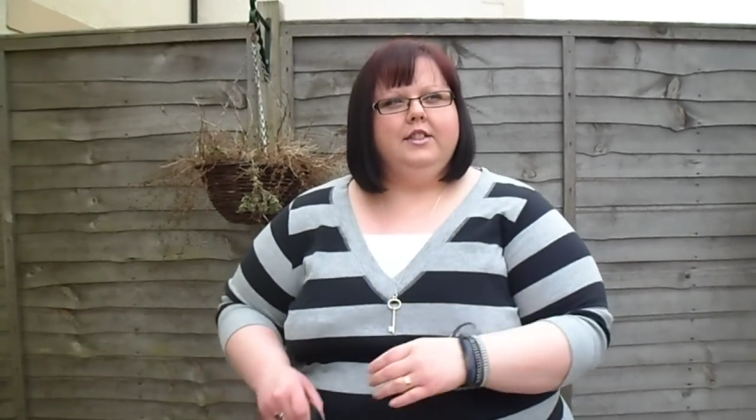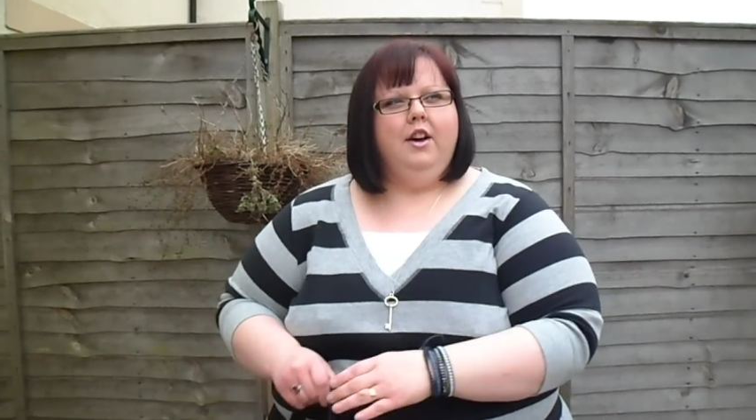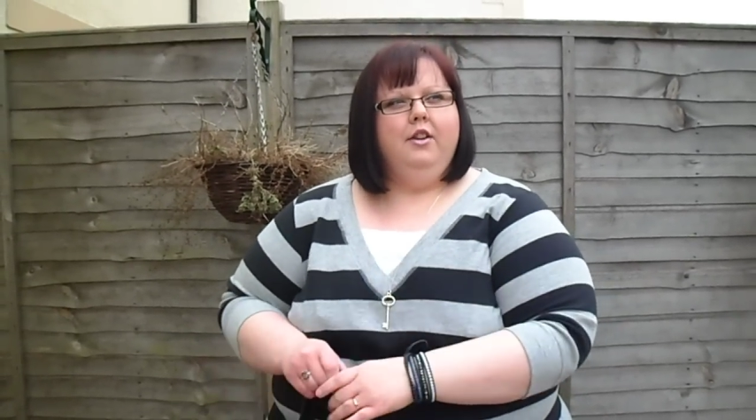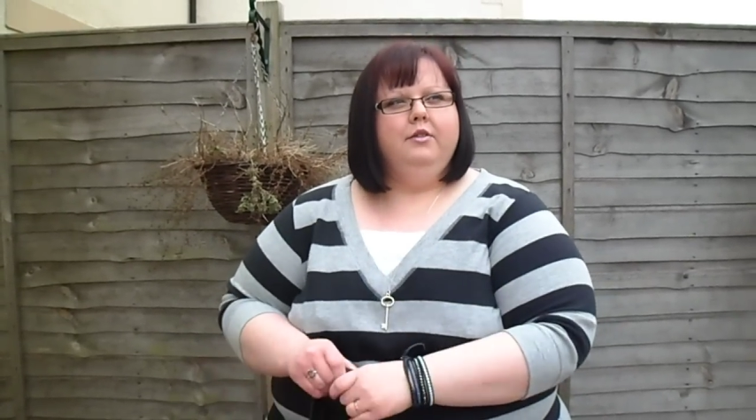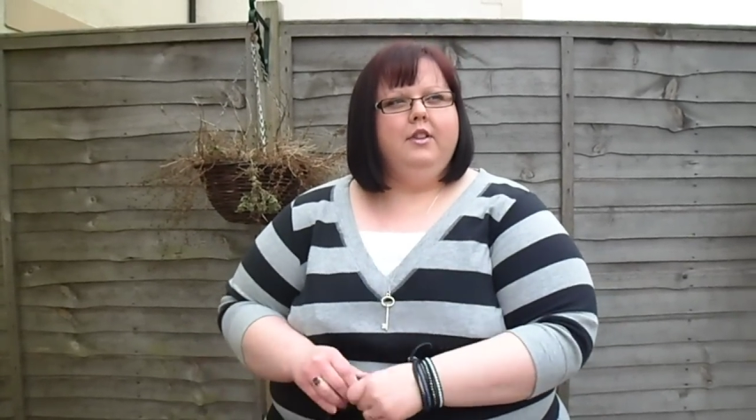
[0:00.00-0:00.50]

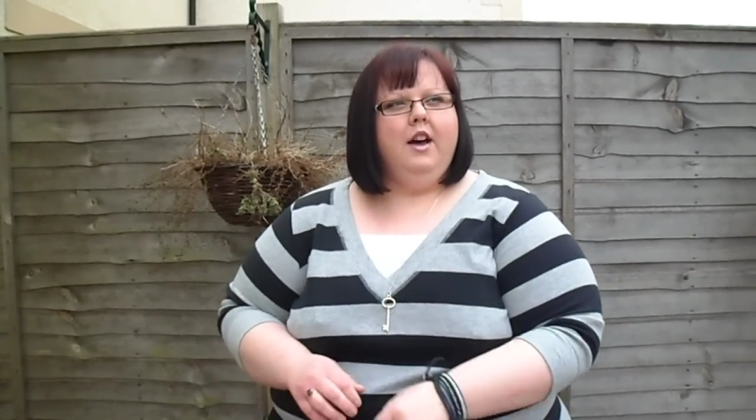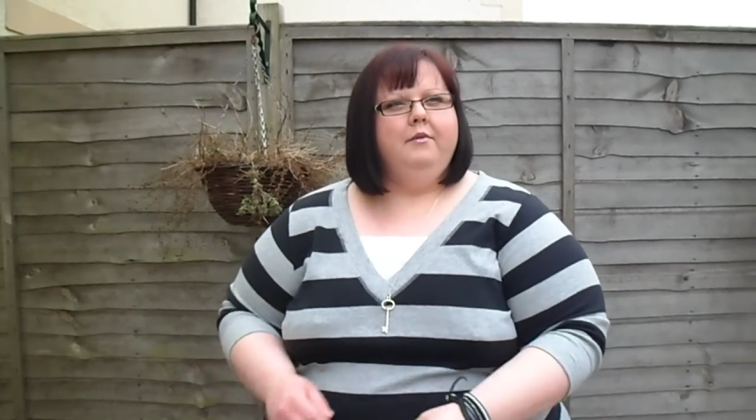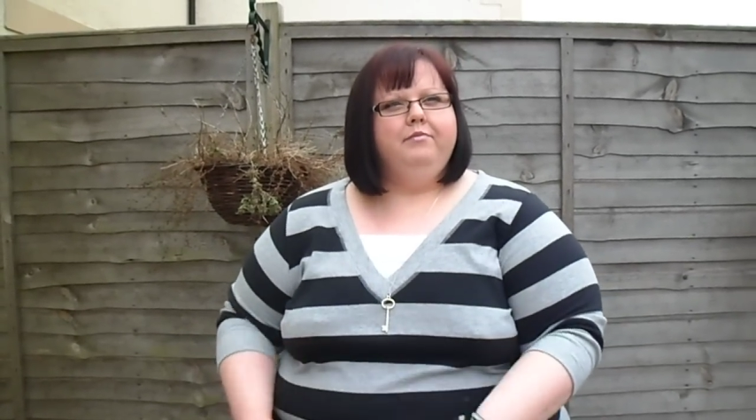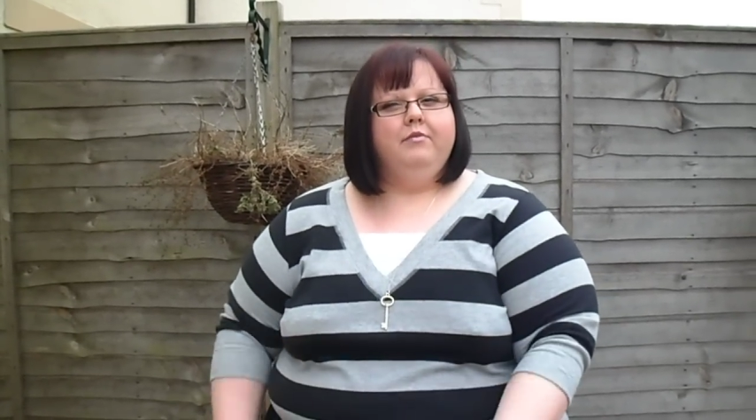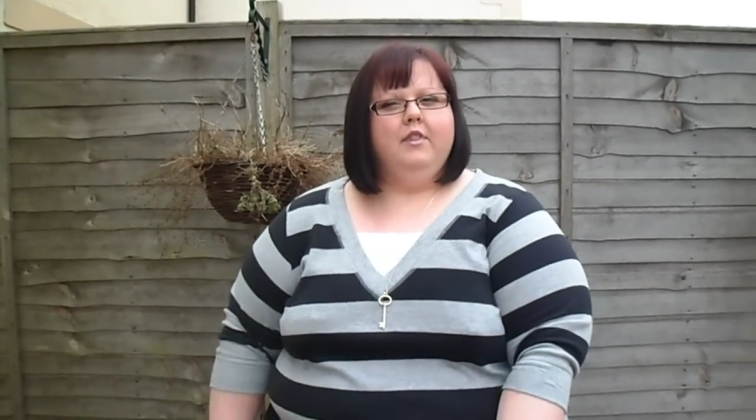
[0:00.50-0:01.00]
So
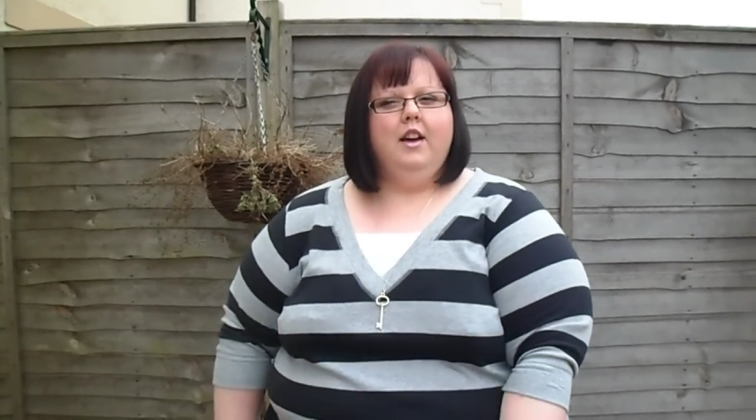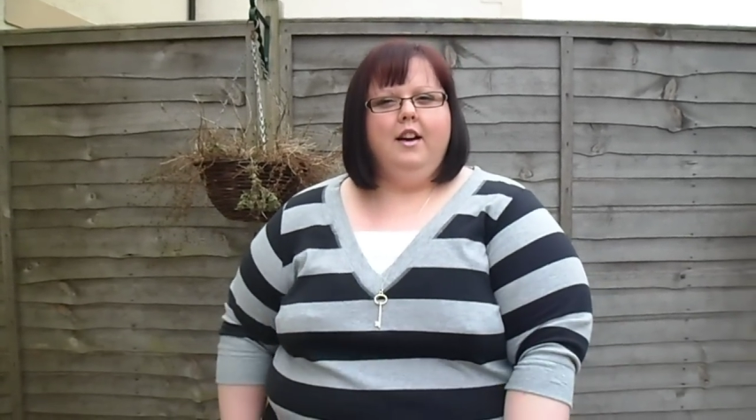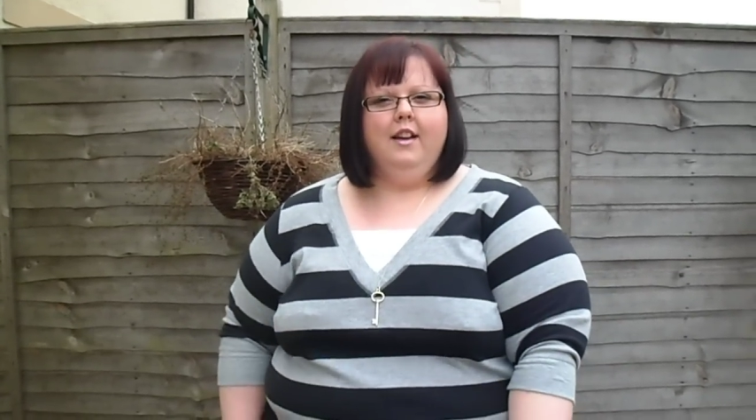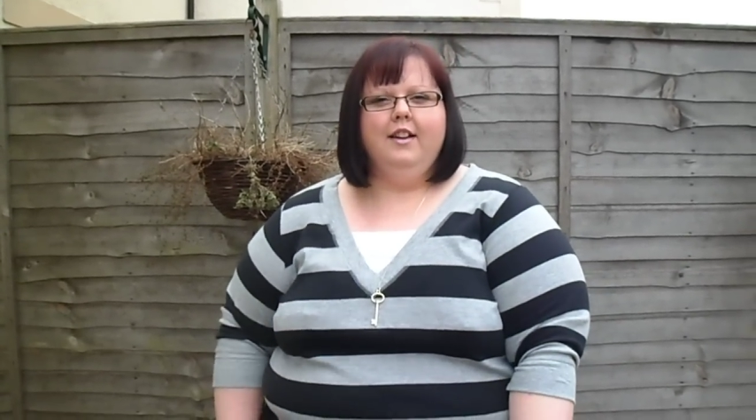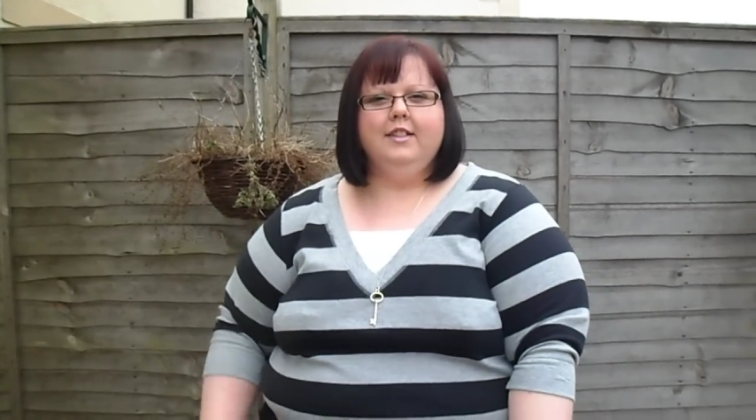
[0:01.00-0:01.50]

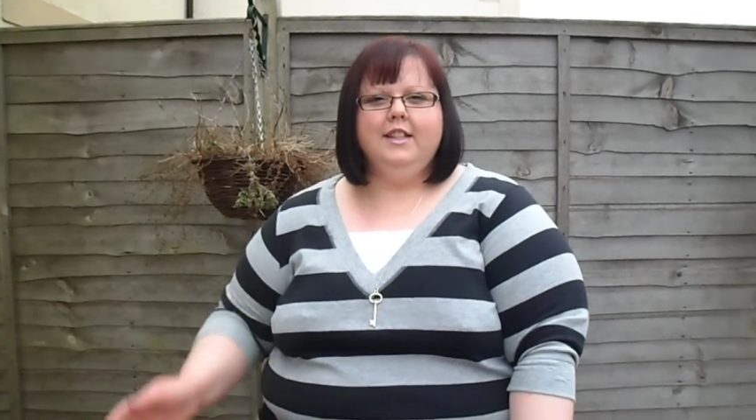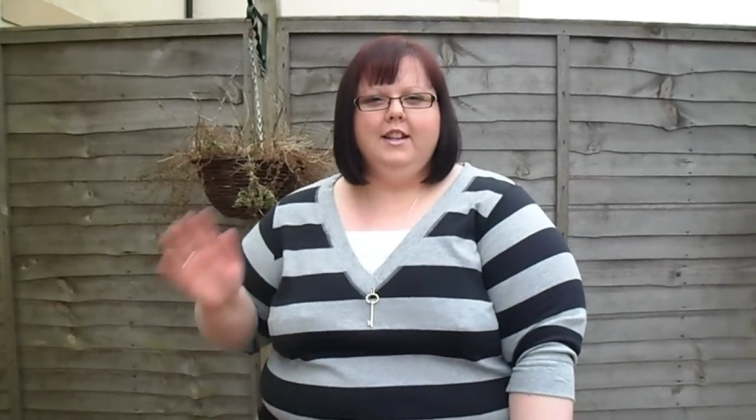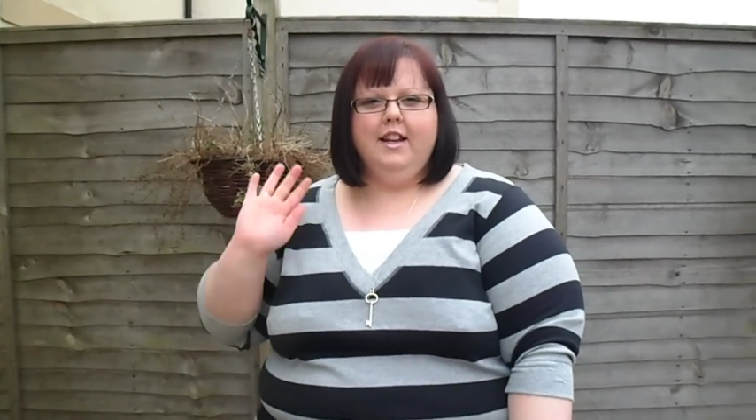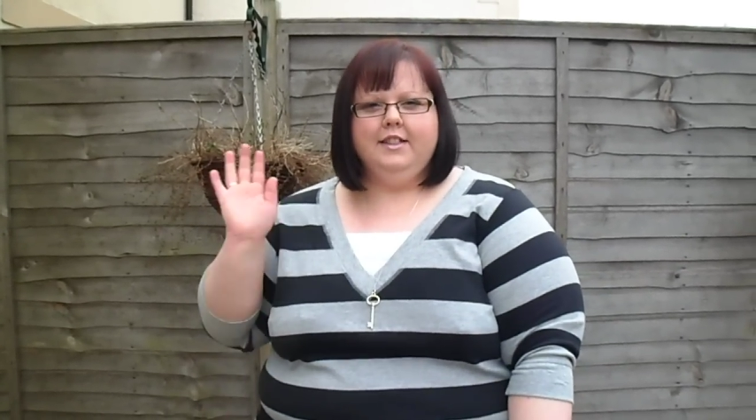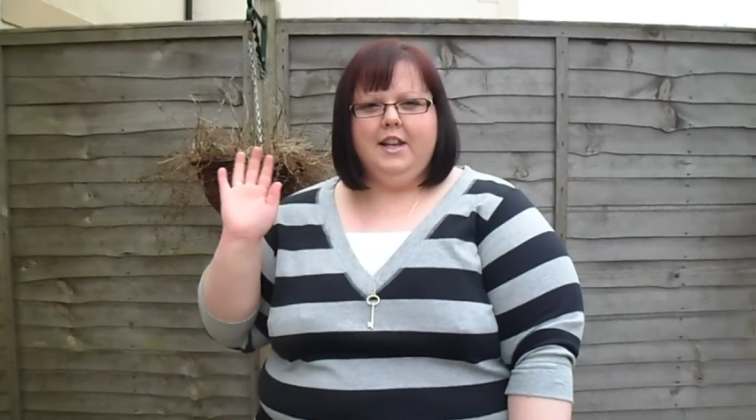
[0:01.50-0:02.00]
I'll see
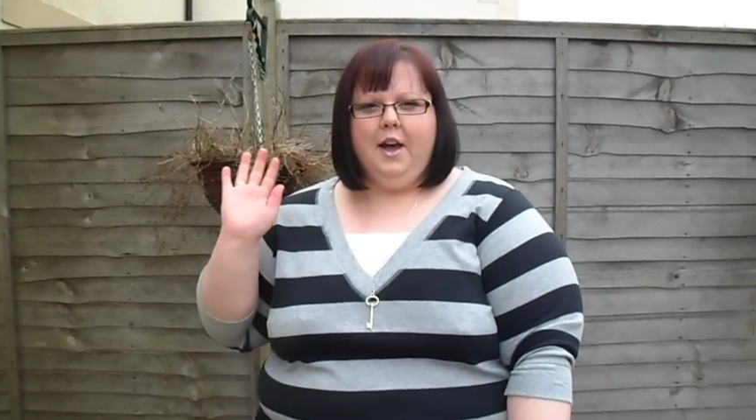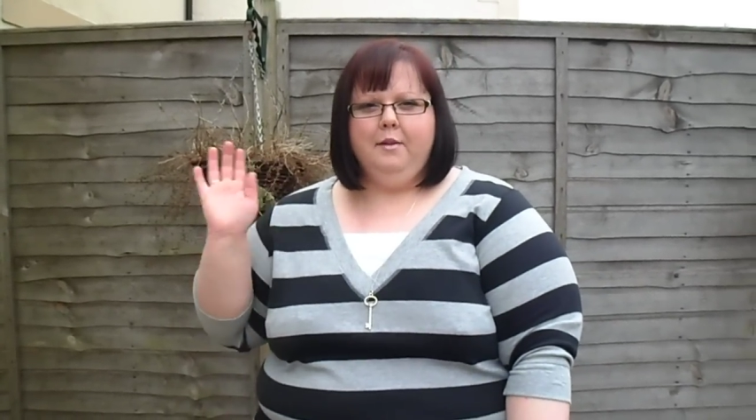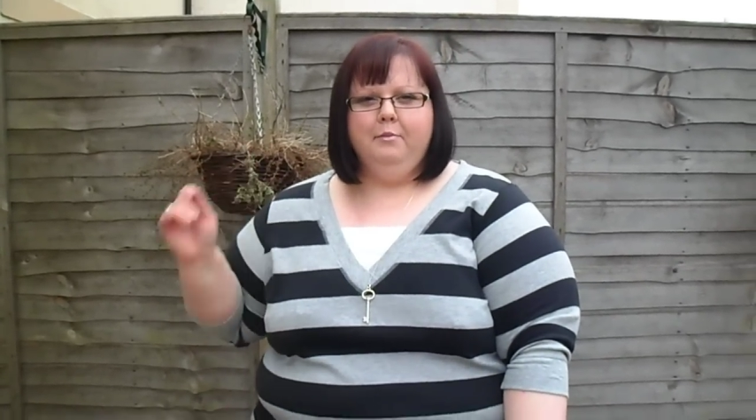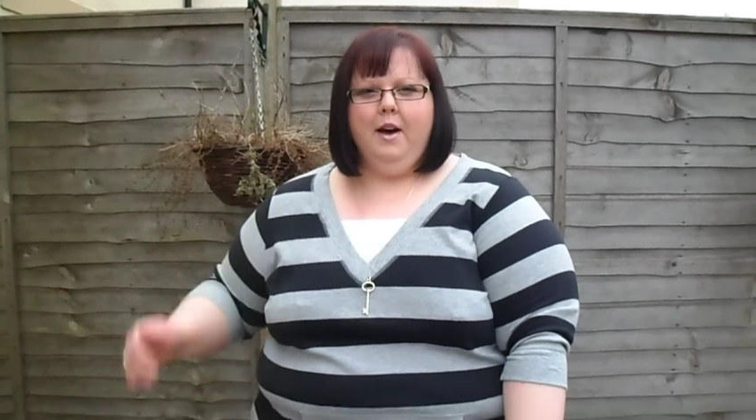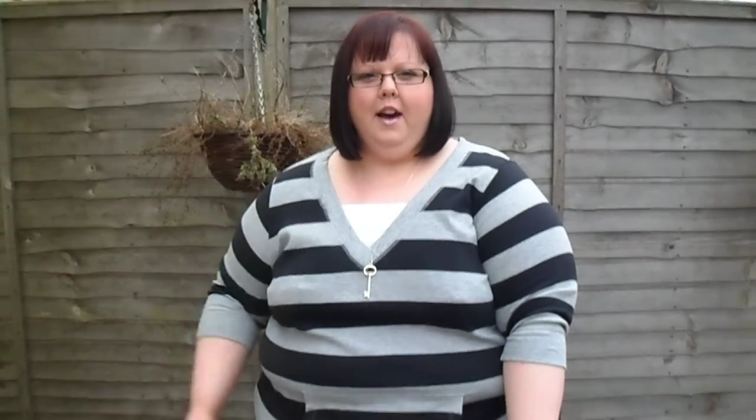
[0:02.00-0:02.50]
you next time.